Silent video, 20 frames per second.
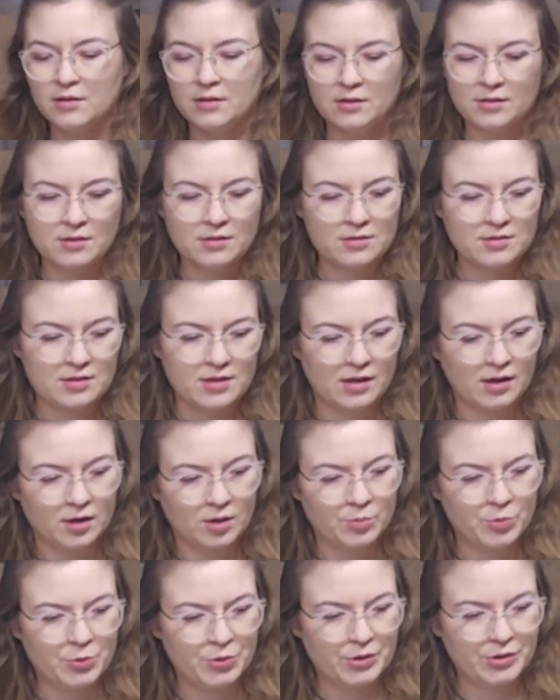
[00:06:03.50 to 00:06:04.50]
to help
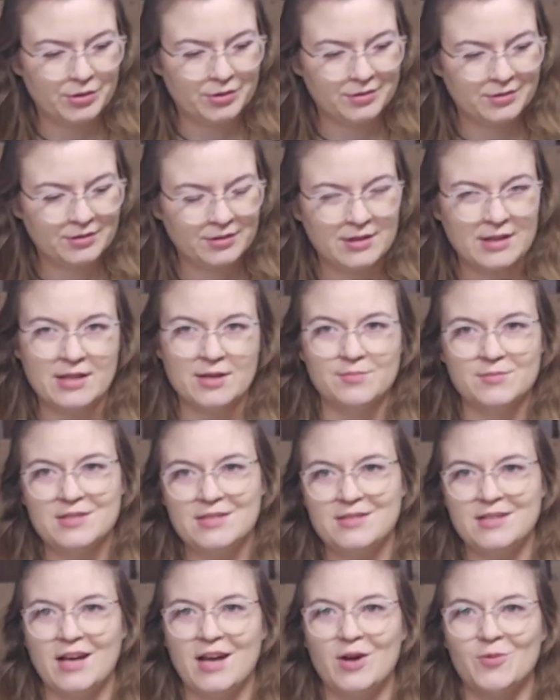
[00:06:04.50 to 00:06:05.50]
them
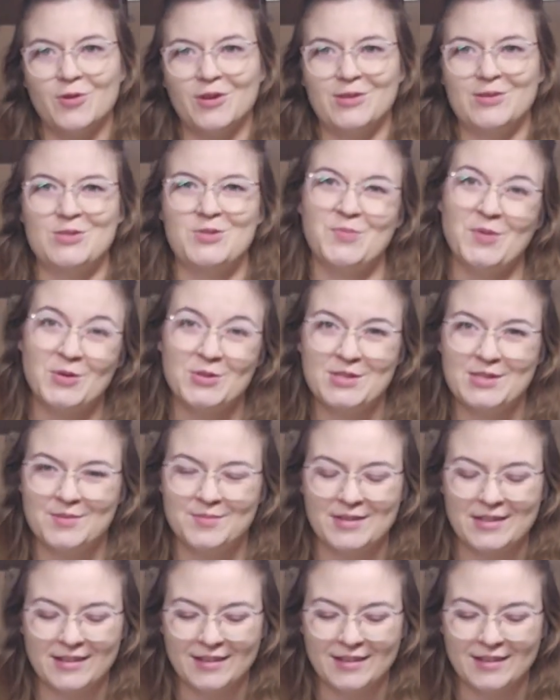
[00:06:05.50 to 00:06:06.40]
stay where they're supposed to be.